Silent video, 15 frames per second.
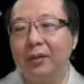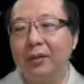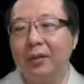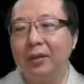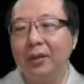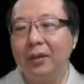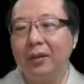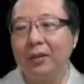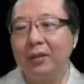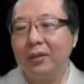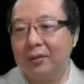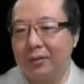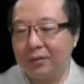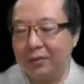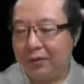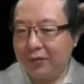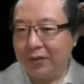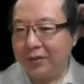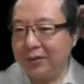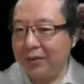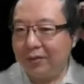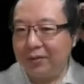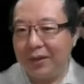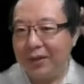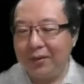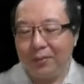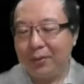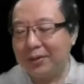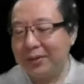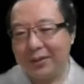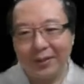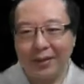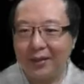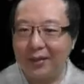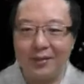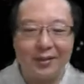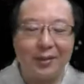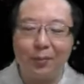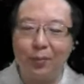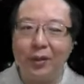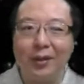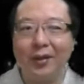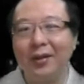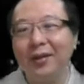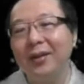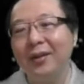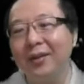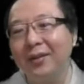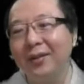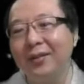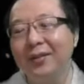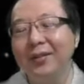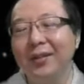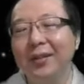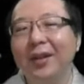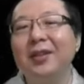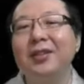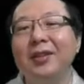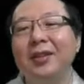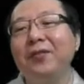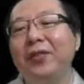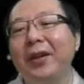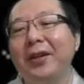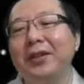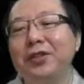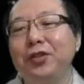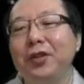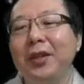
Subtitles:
Okay, of course, array, it works exactly the same way. In fact, a string